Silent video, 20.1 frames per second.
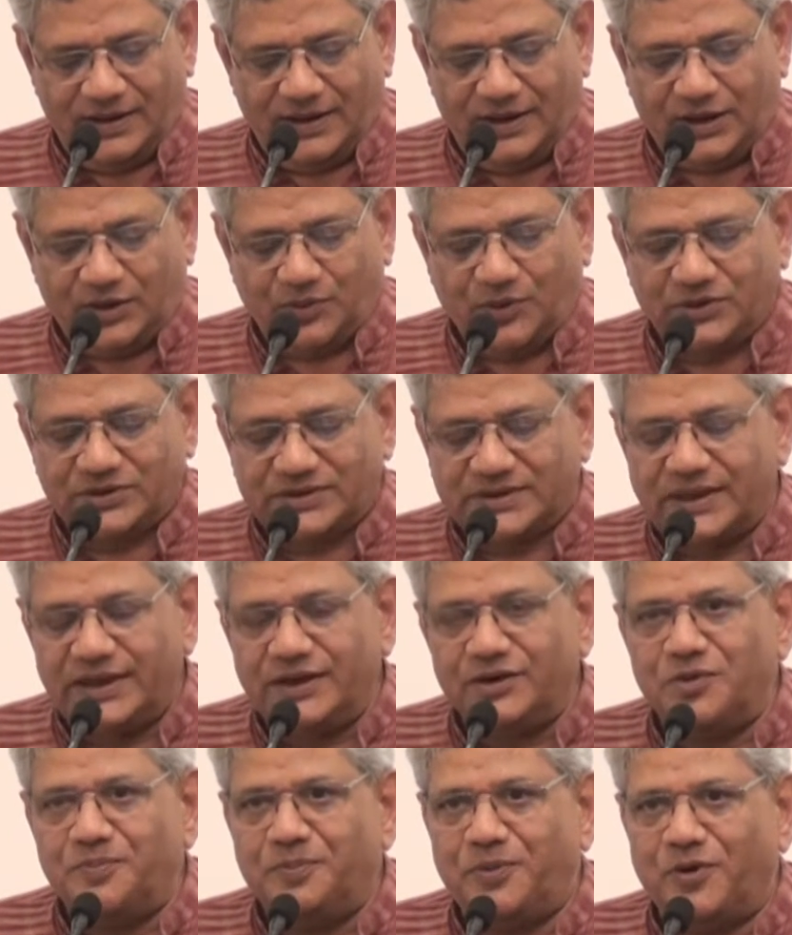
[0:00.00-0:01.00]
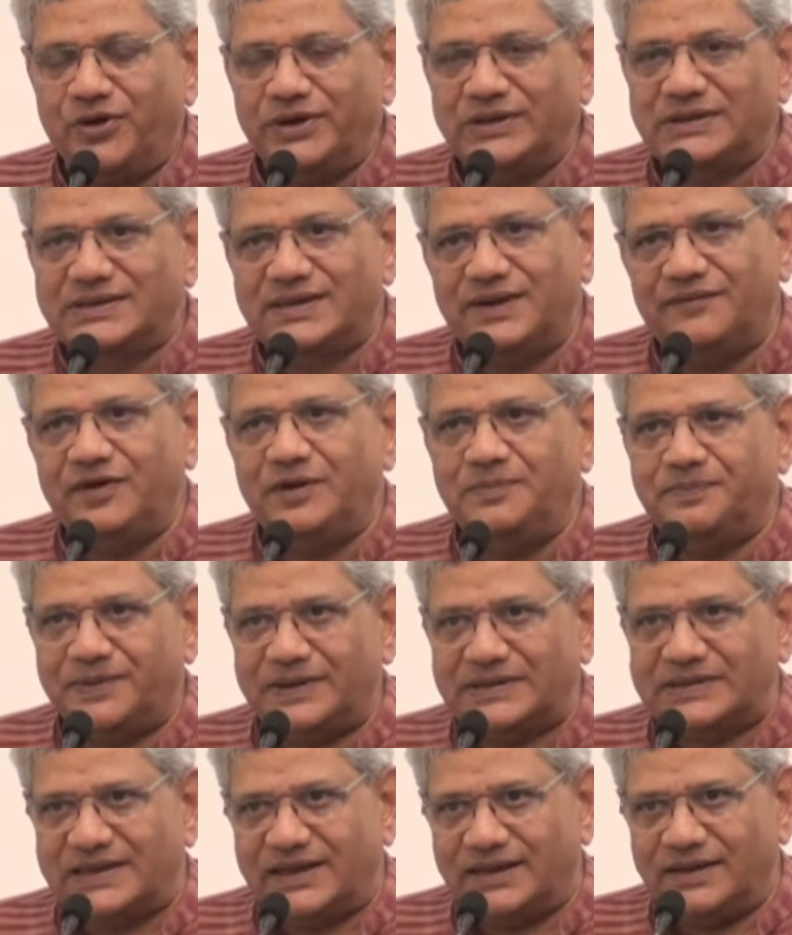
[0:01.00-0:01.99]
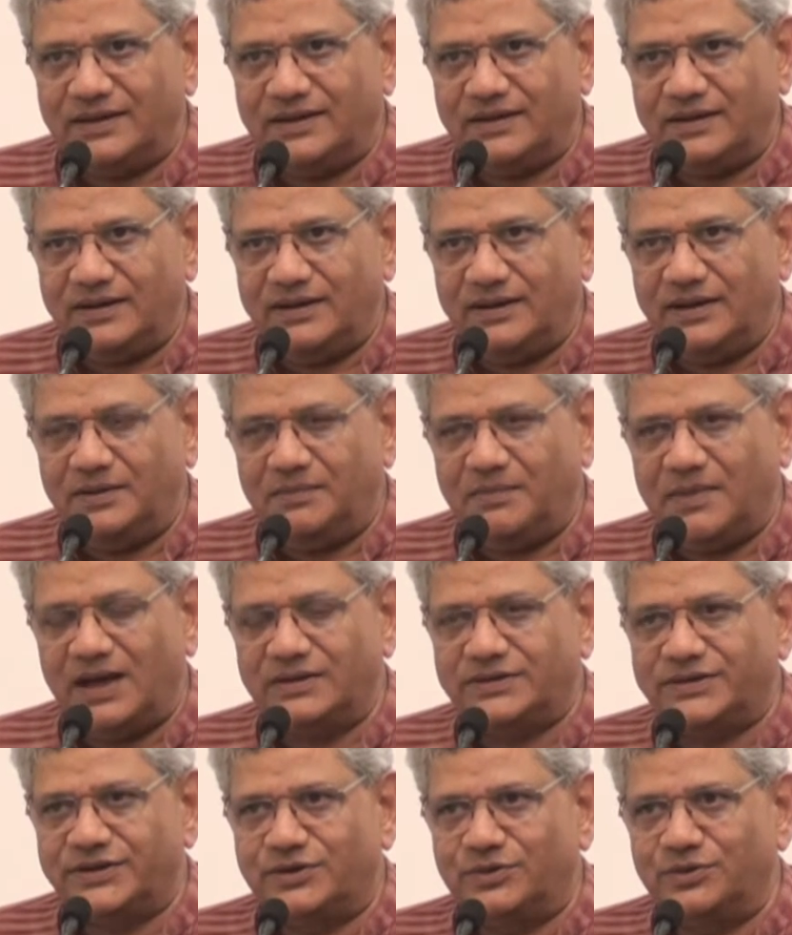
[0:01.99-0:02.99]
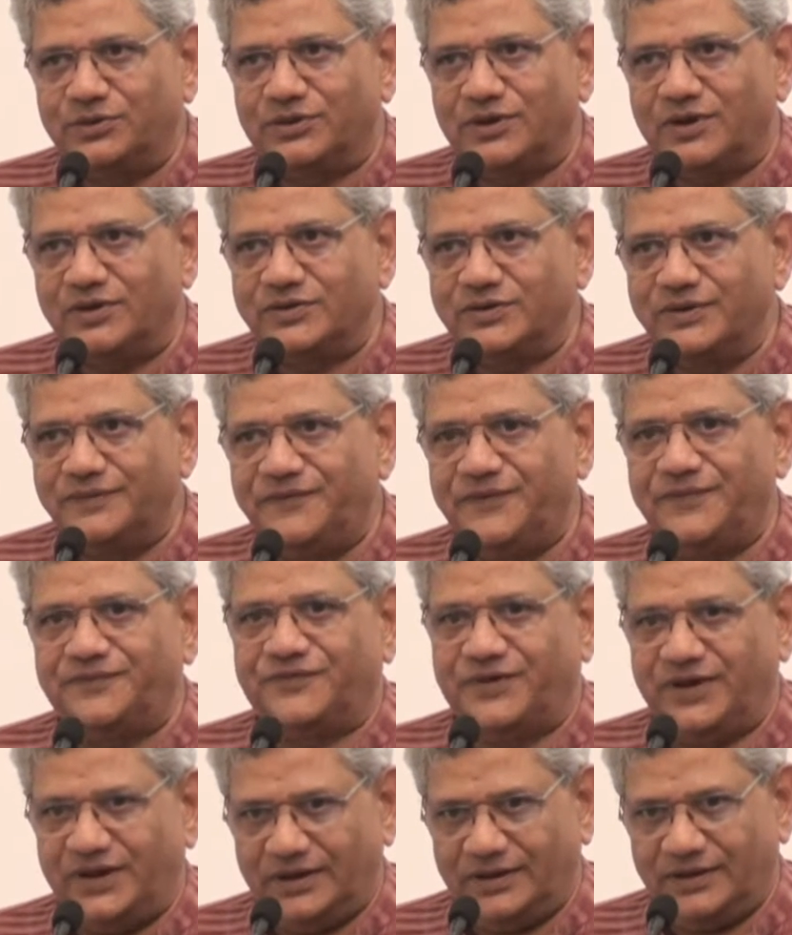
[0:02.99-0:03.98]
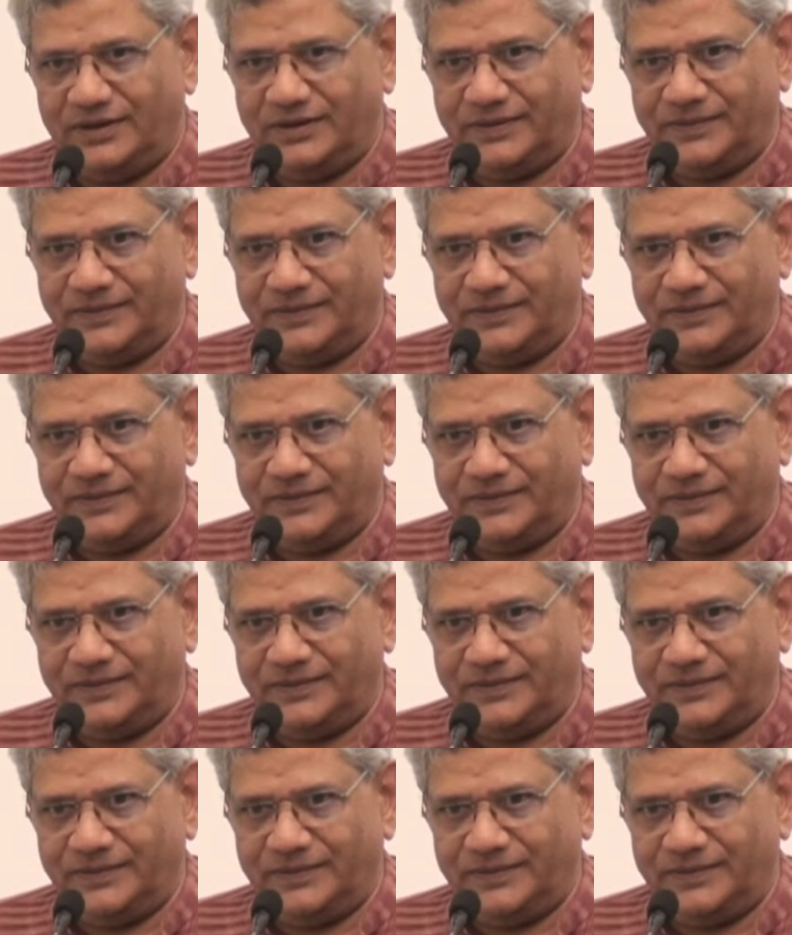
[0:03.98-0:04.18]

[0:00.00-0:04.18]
It was 0.7% in March 2015.